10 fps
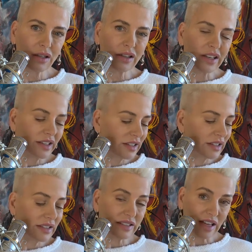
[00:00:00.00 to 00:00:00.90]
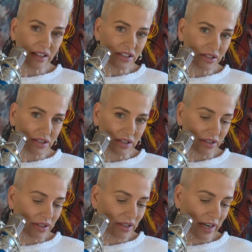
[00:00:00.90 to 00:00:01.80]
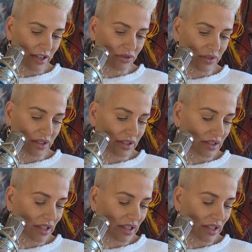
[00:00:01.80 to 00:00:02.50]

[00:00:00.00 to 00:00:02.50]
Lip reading: The secular naturalist